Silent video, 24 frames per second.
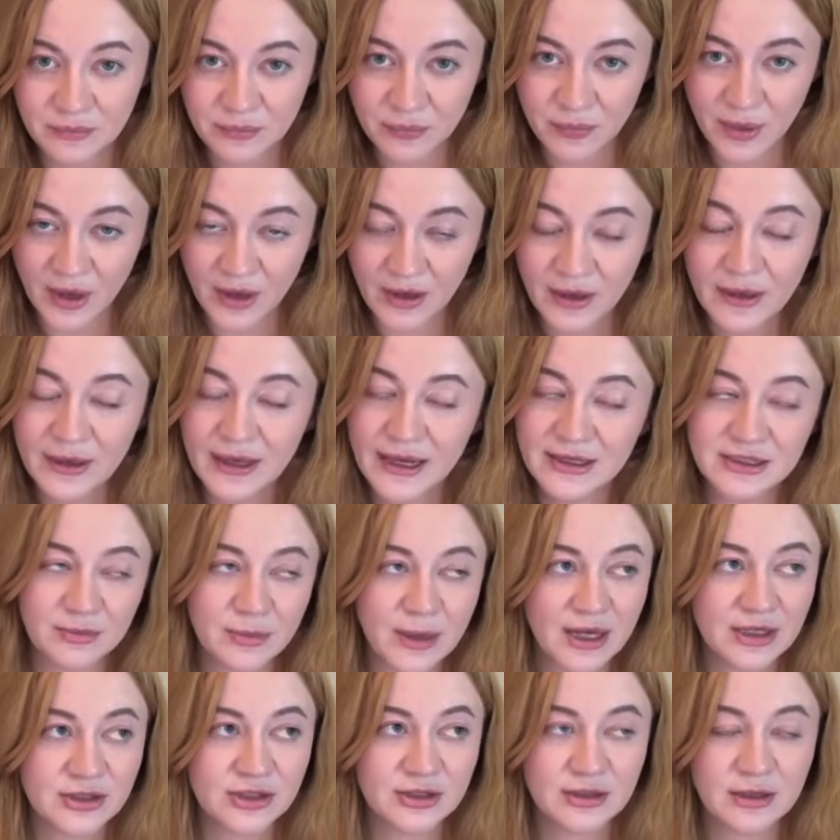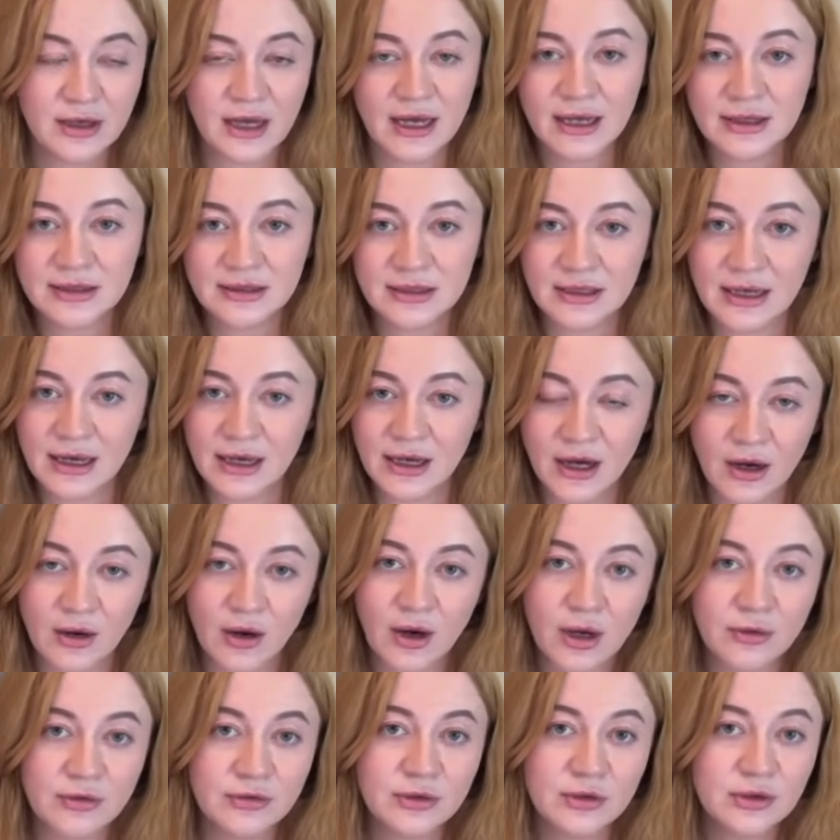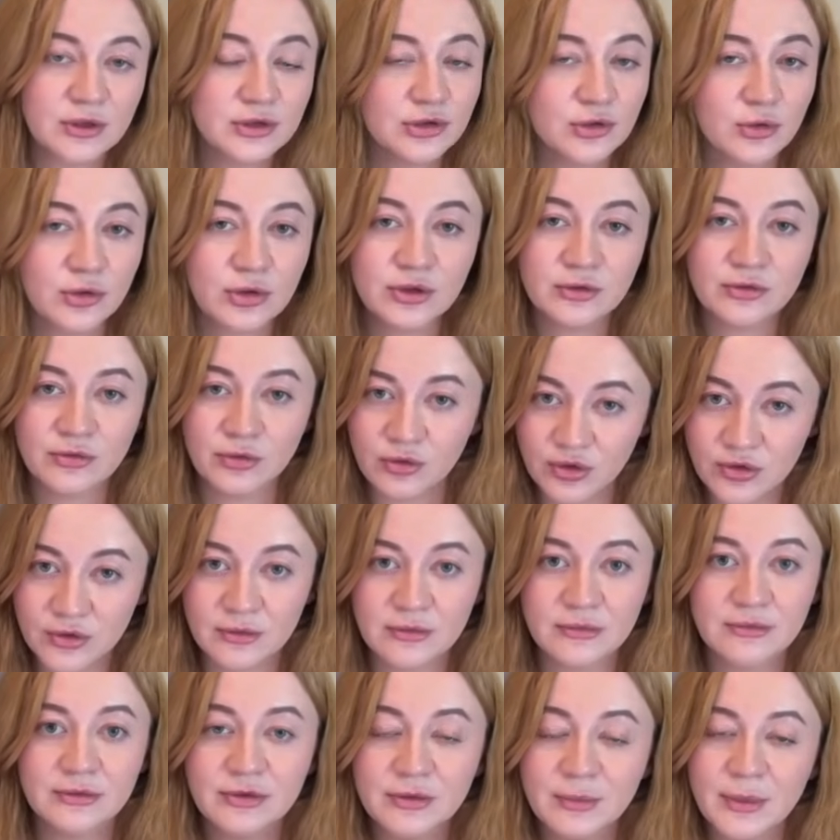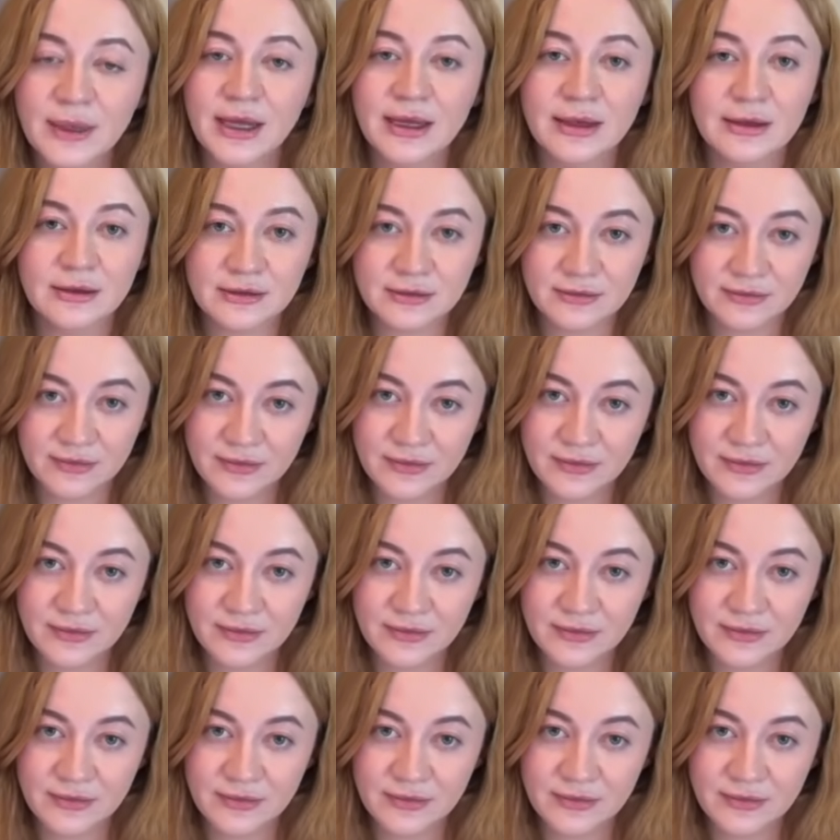Well, let's imagine that, say, our offer is only for Spain.